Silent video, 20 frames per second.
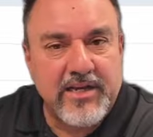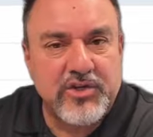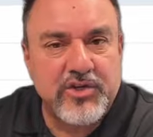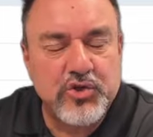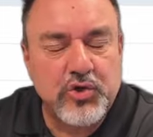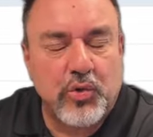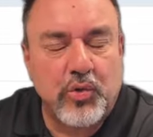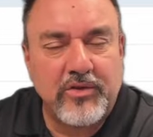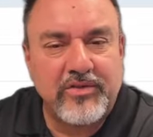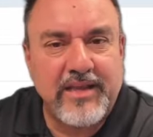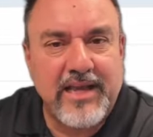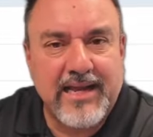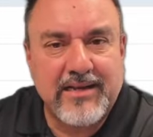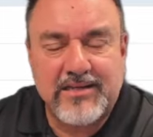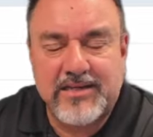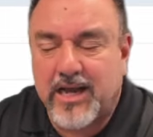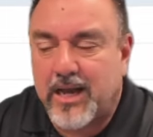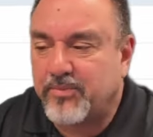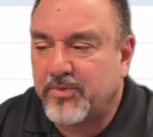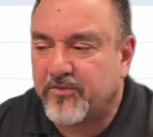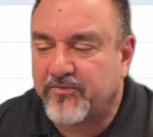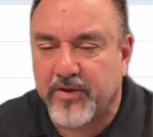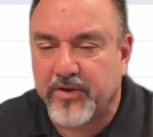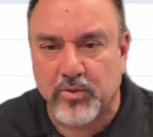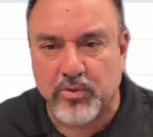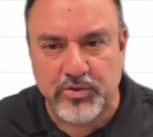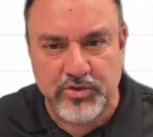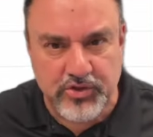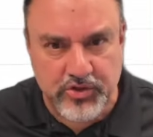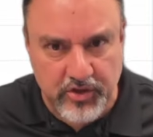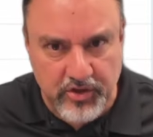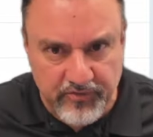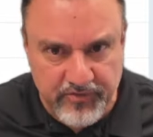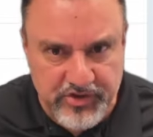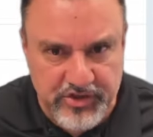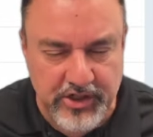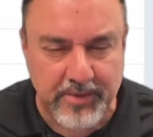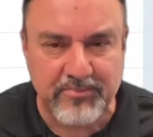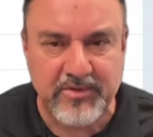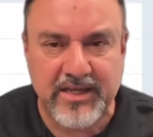of control at that time. The Federal Reserve
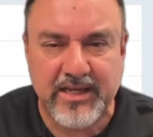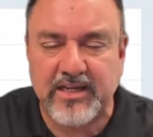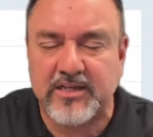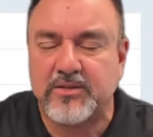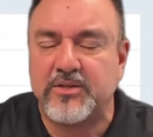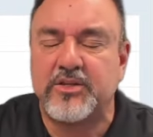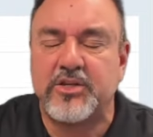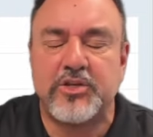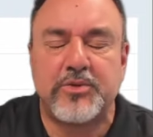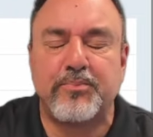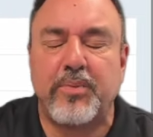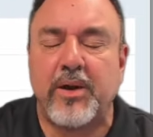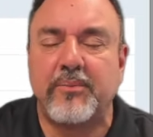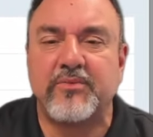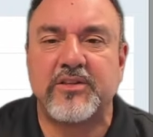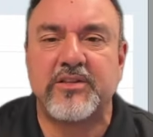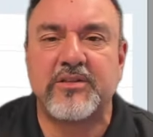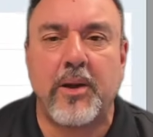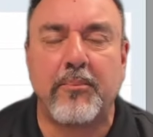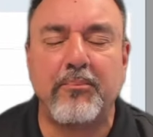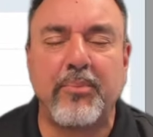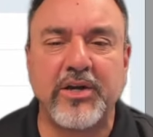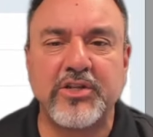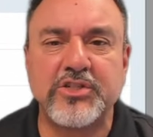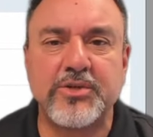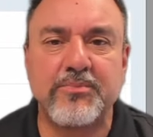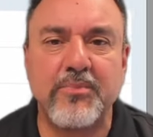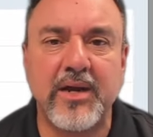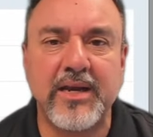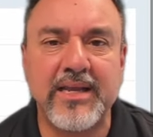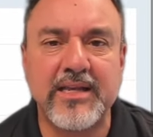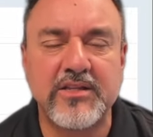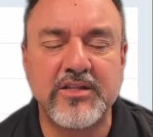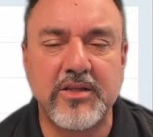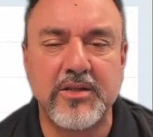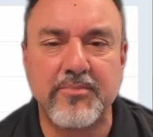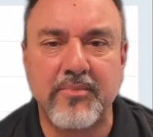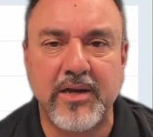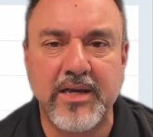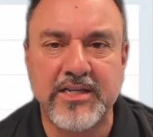jumped in and just pumped a bunch of money
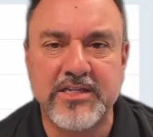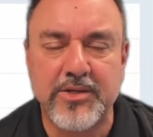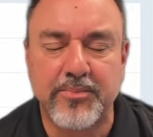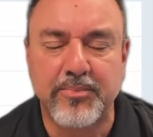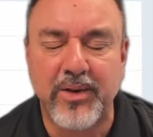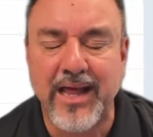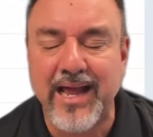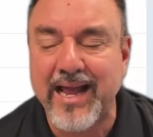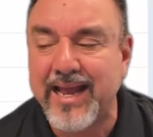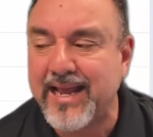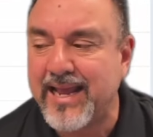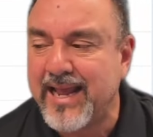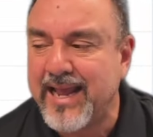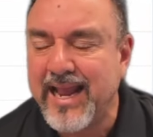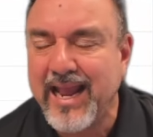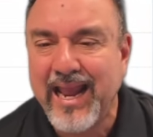into the money supply.